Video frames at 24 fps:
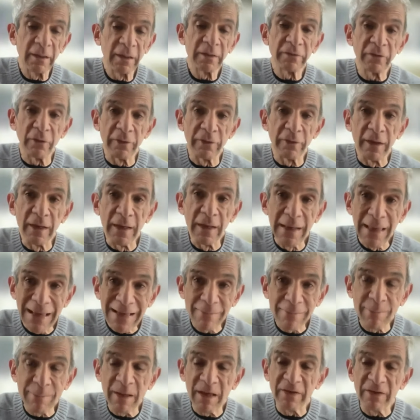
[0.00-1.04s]
So the
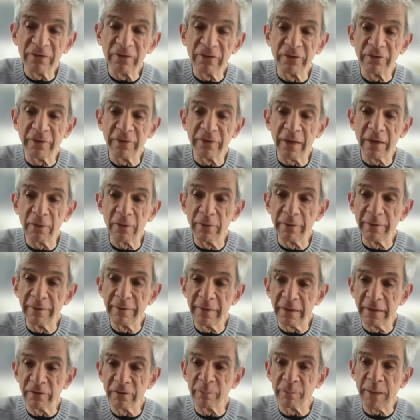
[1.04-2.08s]
leg patients that are in
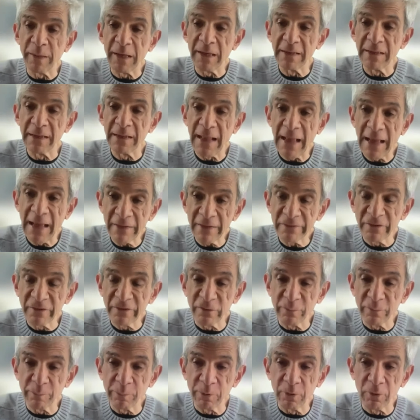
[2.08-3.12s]
the expanded
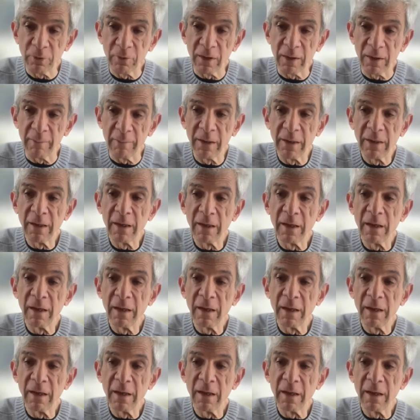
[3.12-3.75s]
access program